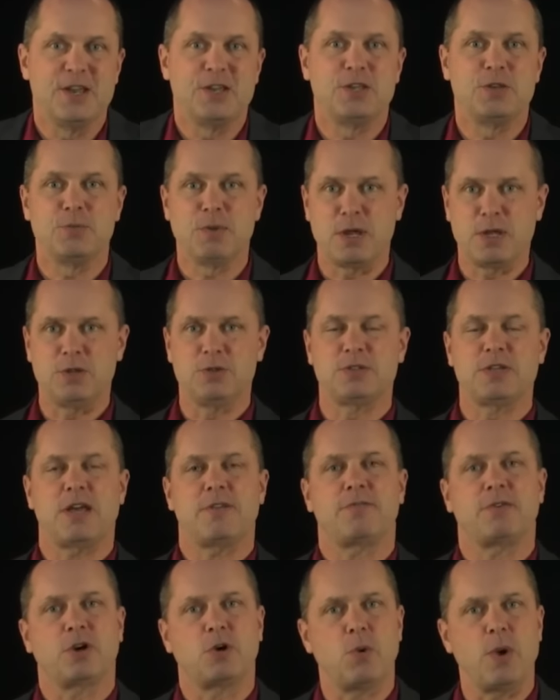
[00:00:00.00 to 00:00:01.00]
You might use
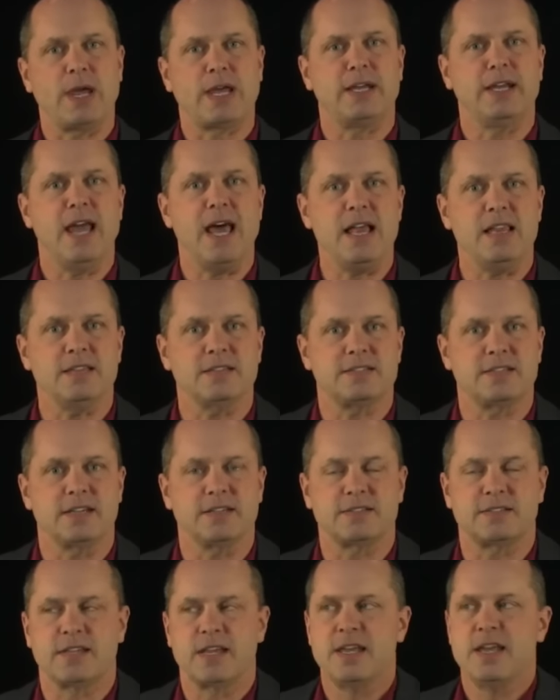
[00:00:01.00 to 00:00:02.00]
that for quick
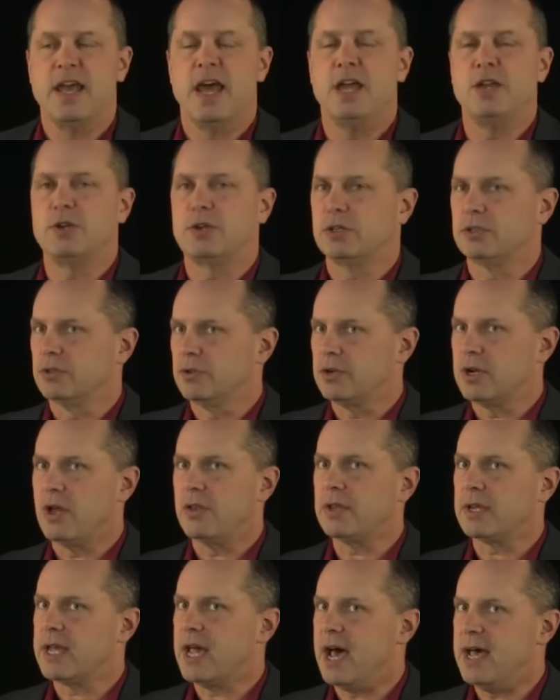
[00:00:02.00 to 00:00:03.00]
analysis, and you can learn
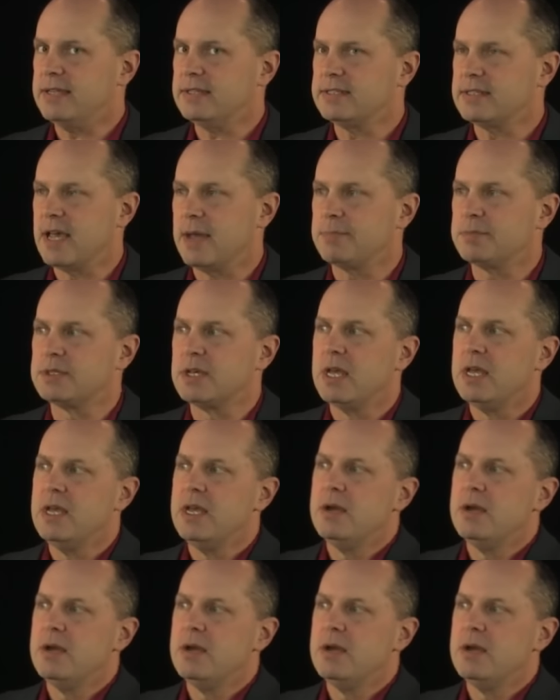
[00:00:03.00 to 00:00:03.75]
all the concepts,